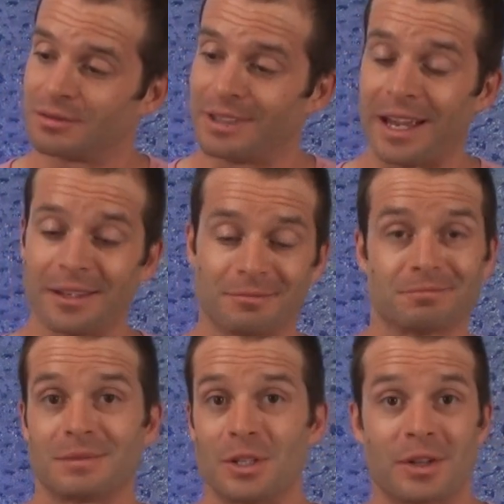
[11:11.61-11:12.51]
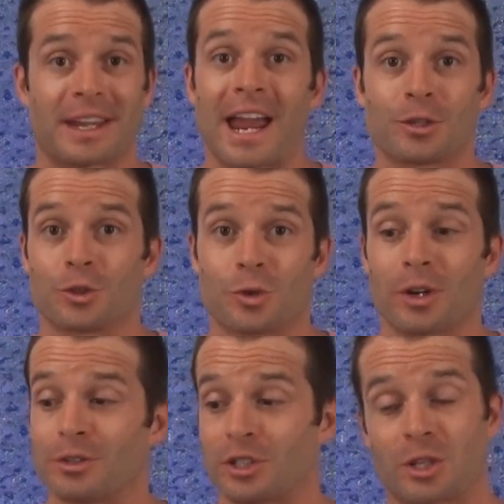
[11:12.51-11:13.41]
that, you know, the casual
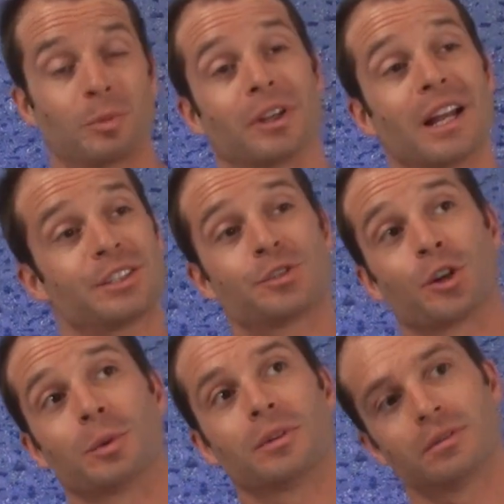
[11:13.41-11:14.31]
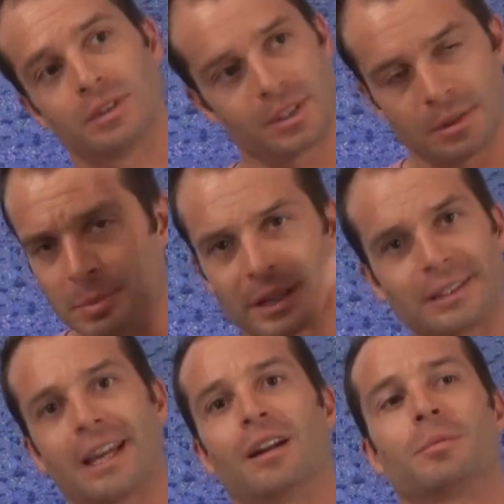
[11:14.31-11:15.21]
drinker is just going to be like, that's German, let's just pick
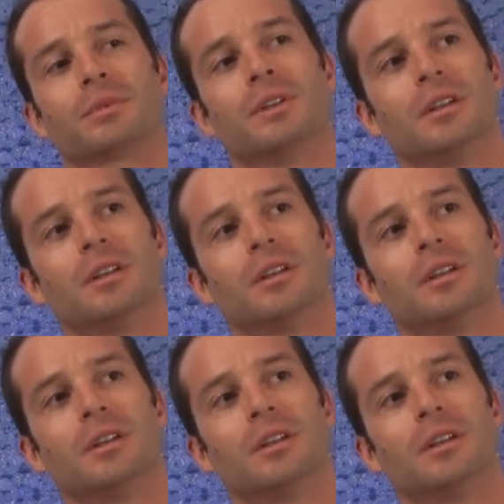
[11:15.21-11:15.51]
that up.